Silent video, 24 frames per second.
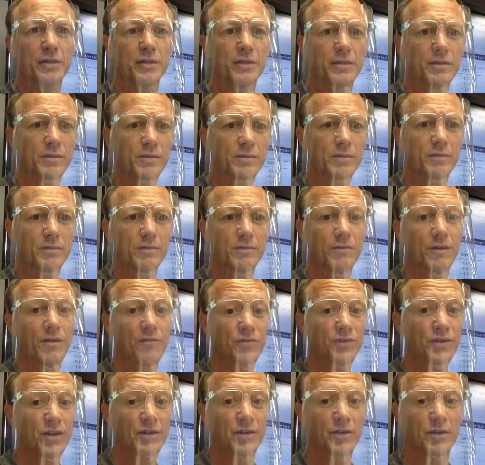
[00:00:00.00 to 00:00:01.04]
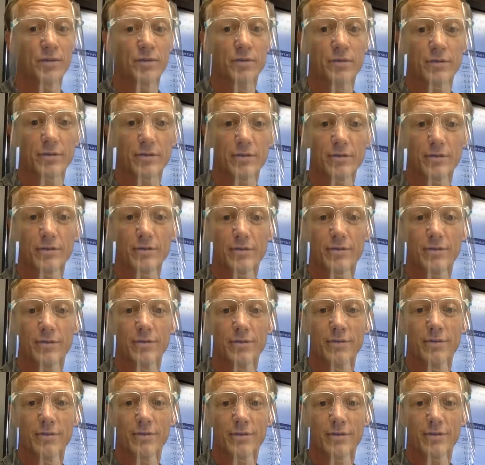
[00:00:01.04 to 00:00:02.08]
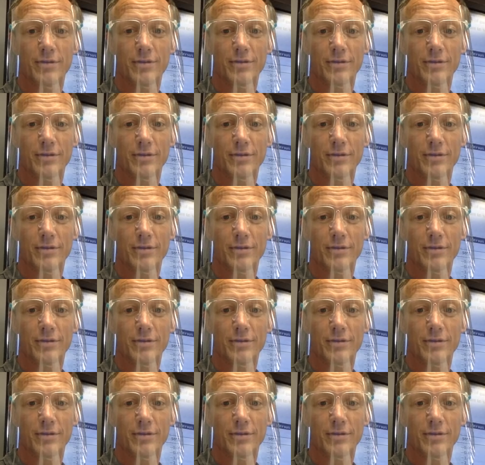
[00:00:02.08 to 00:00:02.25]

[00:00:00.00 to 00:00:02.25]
Good to see you guys. Whoever's on here.